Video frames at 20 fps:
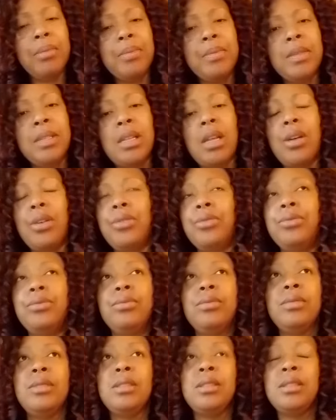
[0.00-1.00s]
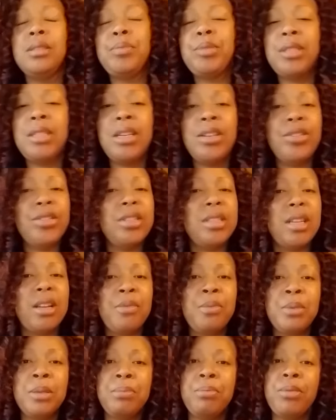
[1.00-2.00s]
So the procedure
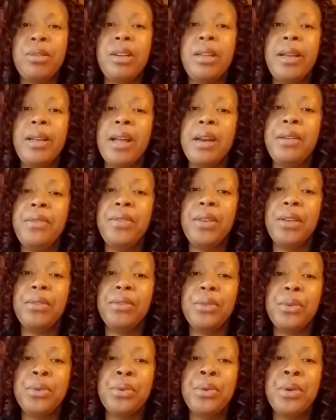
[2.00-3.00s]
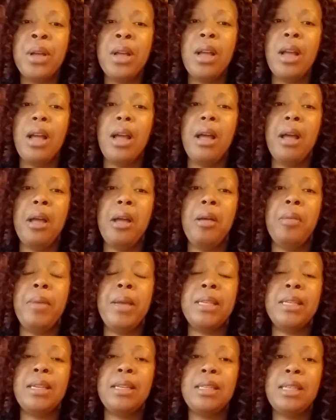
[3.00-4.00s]
itself was pretty uneventful.
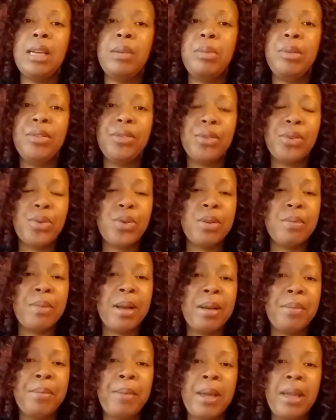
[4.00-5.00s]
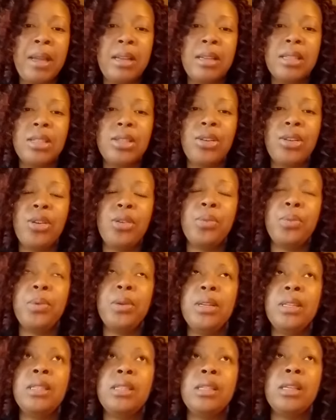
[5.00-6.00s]
As I said before, my main concern
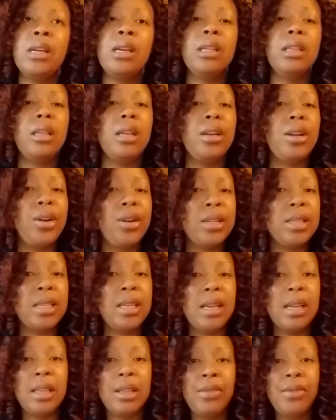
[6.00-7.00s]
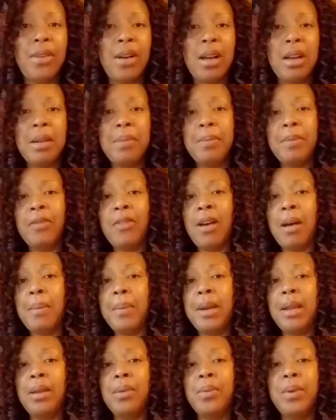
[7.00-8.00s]
was the nausea and the
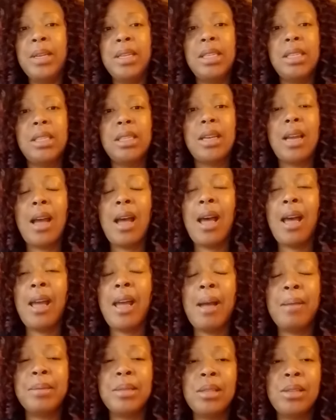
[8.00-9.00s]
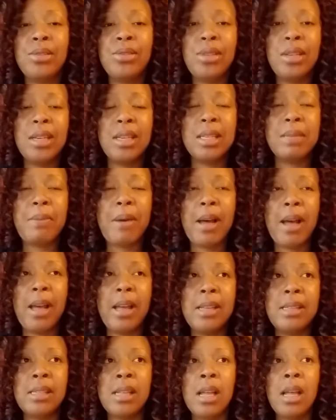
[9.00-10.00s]
vomiting, which I absolutely despise.